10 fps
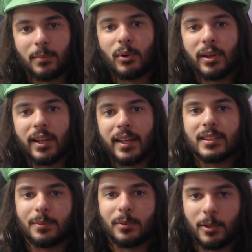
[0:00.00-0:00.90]
point A
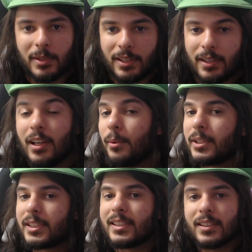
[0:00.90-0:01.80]
to point B,
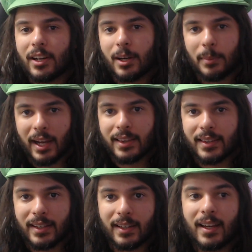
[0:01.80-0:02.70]
which is not a bad
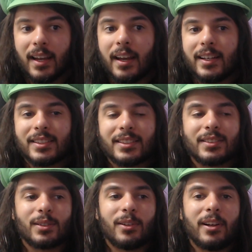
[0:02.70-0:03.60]
thing. It's
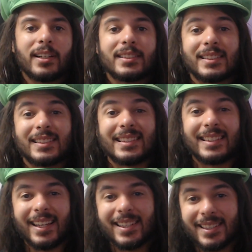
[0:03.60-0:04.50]
just so long as it's
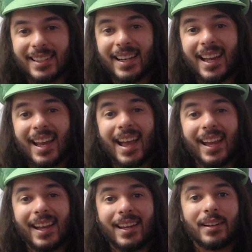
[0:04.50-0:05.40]
engaging
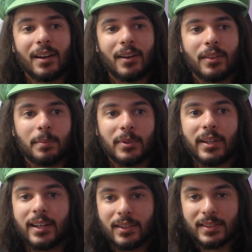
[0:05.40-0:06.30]
and the
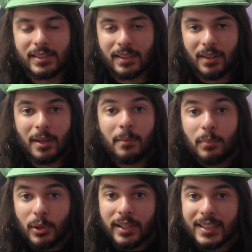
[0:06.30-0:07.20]
player's
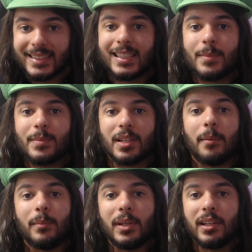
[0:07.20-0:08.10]
input seems
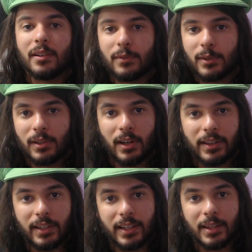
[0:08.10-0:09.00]
meaningful,
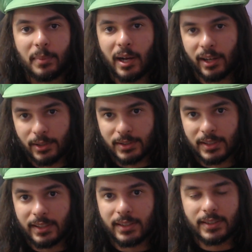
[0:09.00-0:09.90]
unlike the battles
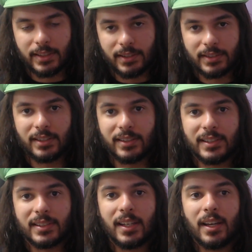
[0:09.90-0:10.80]
in the sticker
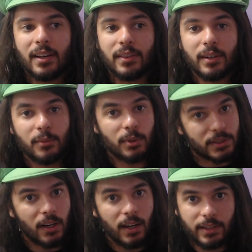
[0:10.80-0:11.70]
series, then we're
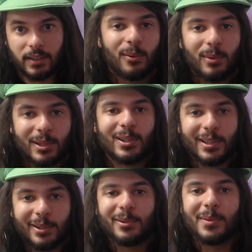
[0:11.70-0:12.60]
talking. We're
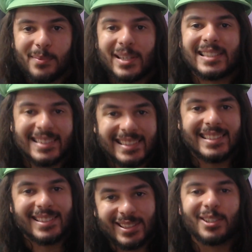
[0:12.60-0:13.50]
cooking with Miss
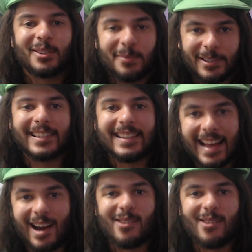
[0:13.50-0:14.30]
T's cookbook now,